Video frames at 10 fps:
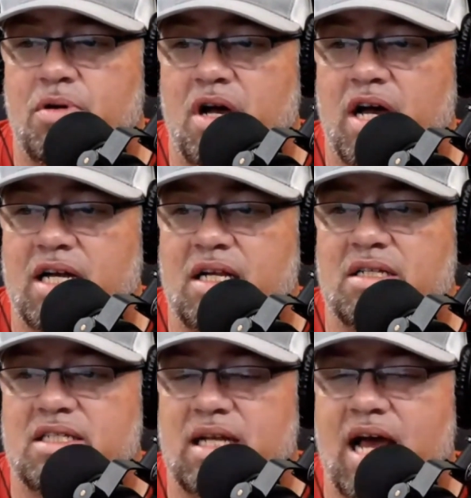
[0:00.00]
pod
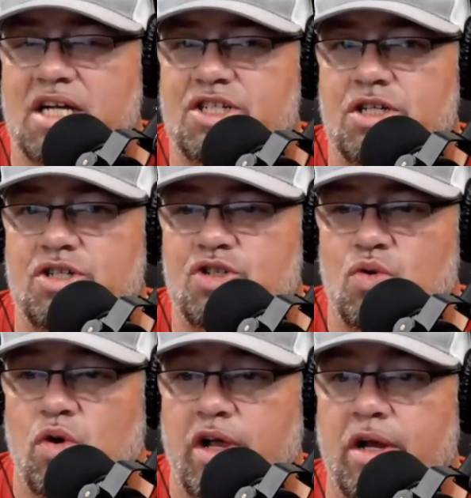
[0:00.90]
slash
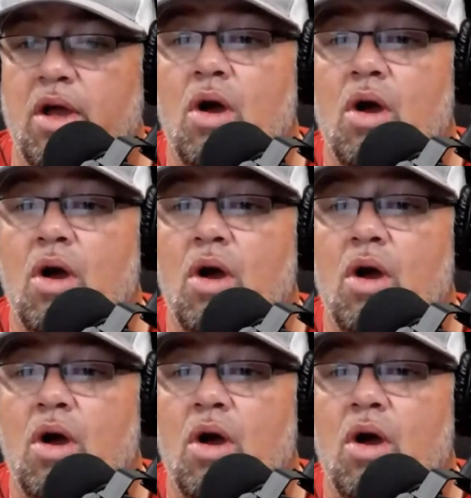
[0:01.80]
join,